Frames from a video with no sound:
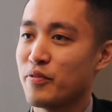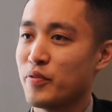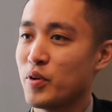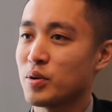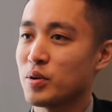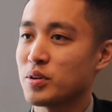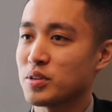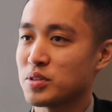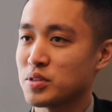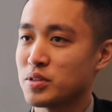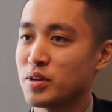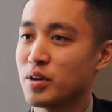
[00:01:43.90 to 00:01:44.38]
I
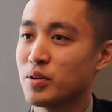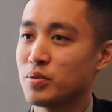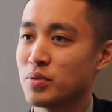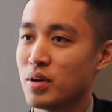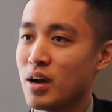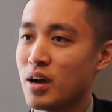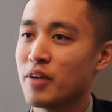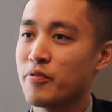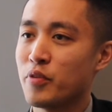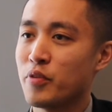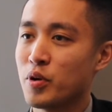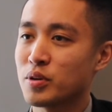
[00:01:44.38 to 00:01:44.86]

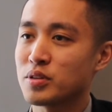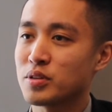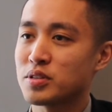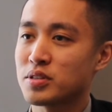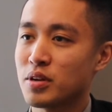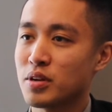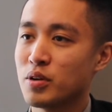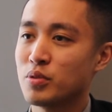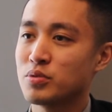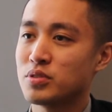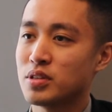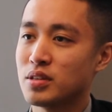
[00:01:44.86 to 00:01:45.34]

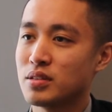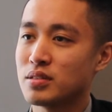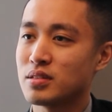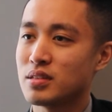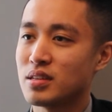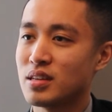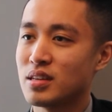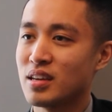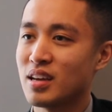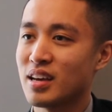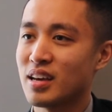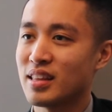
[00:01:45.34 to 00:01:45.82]
focus on
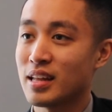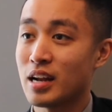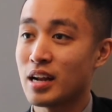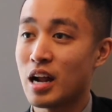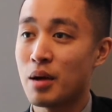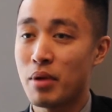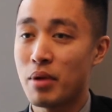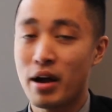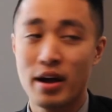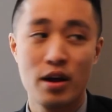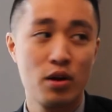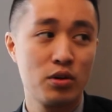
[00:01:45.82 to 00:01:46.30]
OTT, and then
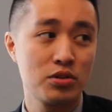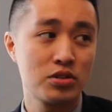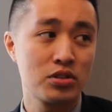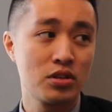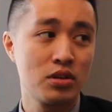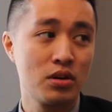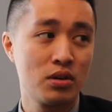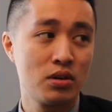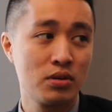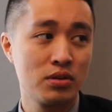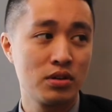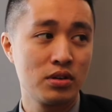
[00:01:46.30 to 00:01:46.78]
I
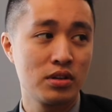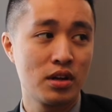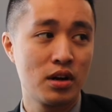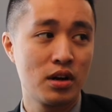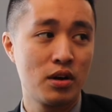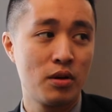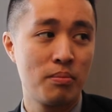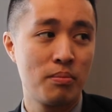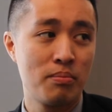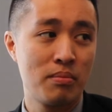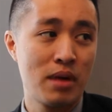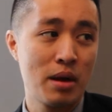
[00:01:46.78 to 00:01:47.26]

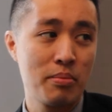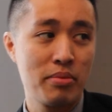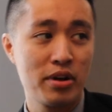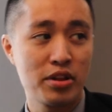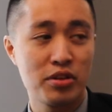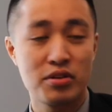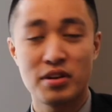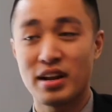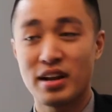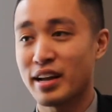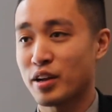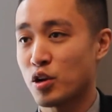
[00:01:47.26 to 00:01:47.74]
also, my
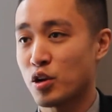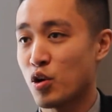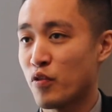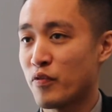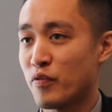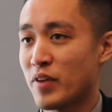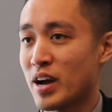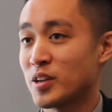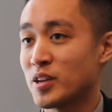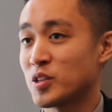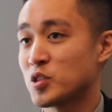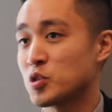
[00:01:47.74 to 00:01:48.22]
brother and I
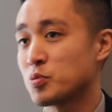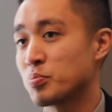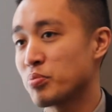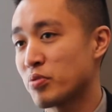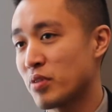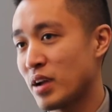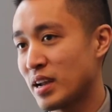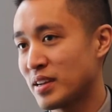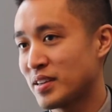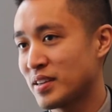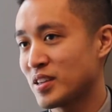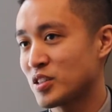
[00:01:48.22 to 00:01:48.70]
co-founded
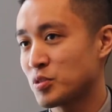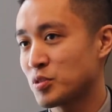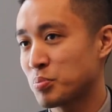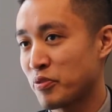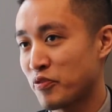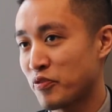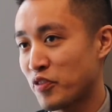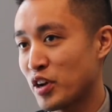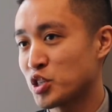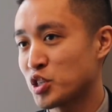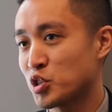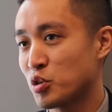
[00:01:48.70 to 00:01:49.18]
Sporantic's
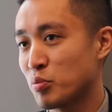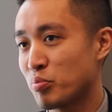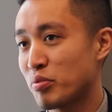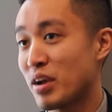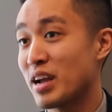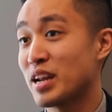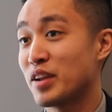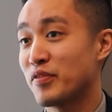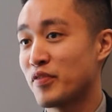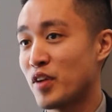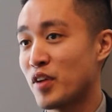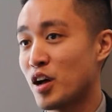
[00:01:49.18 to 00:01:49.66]
professional
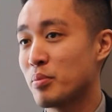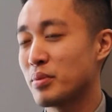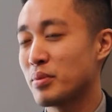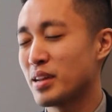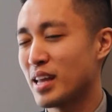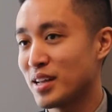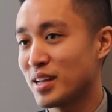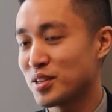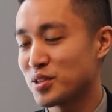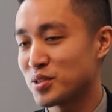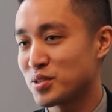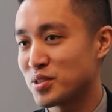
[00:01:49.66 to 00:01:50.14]
brand
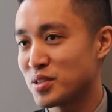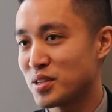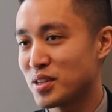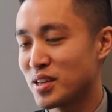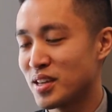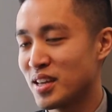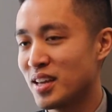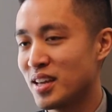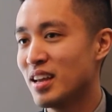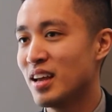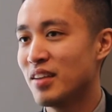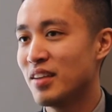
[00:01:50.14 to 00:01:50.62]
development
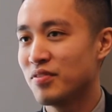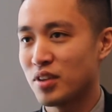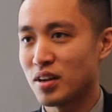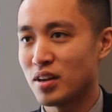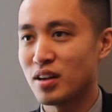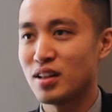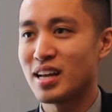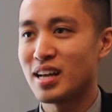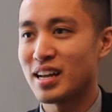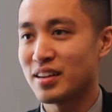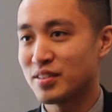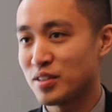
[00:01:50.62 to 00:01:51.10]
agency.
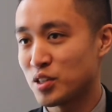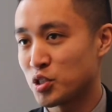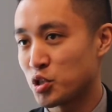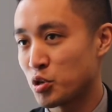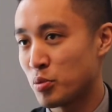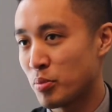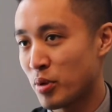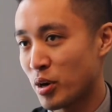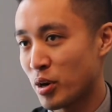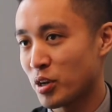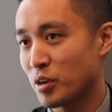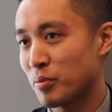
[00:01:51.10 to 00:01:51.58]
Done a lot of
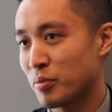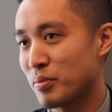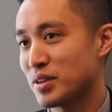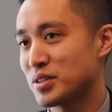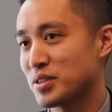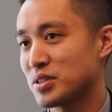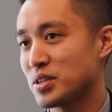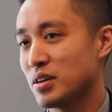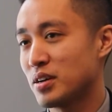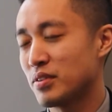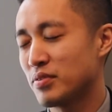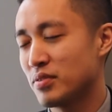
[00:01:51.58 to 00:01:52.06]
digital marketing
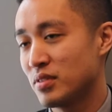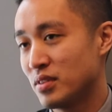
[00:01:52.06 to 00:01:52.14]
myself.